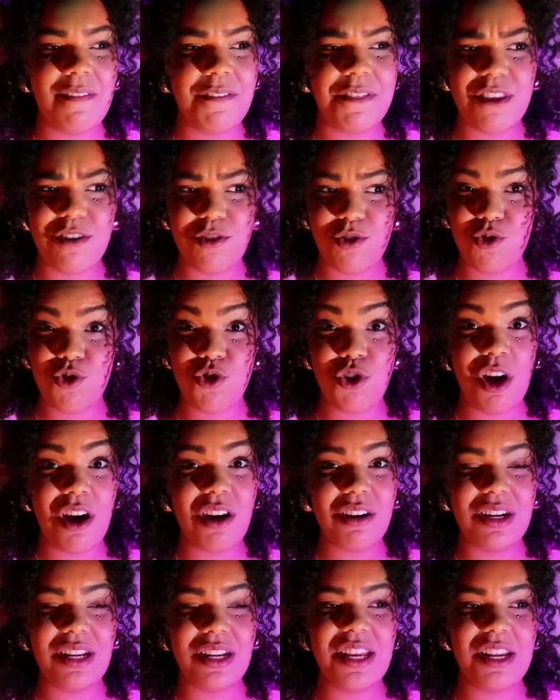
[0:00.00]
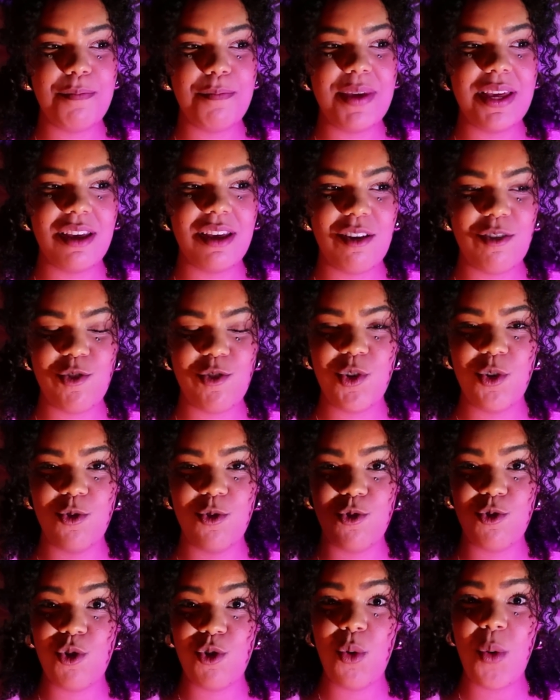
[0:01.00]
this chocolate, because you're
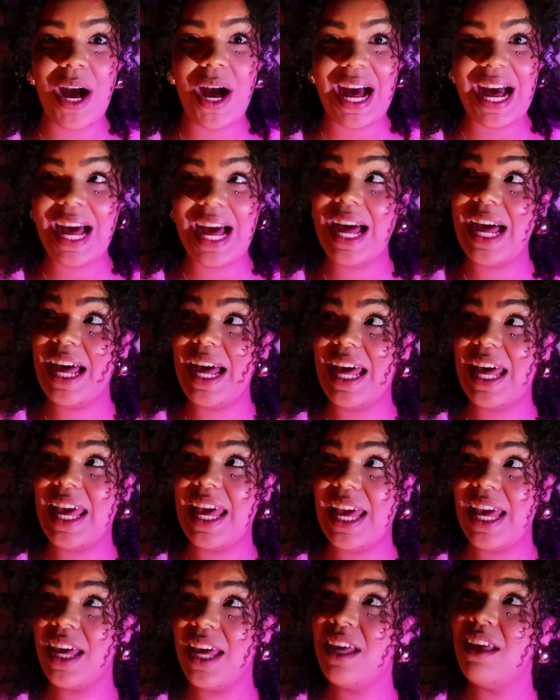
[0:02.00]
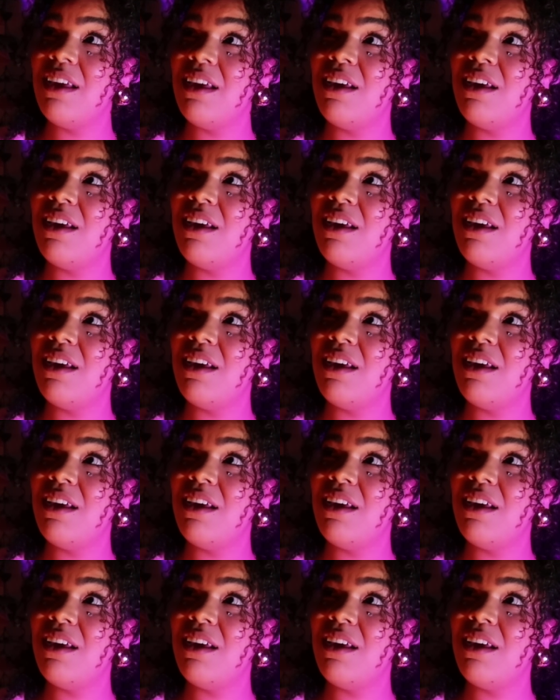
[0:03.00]
so high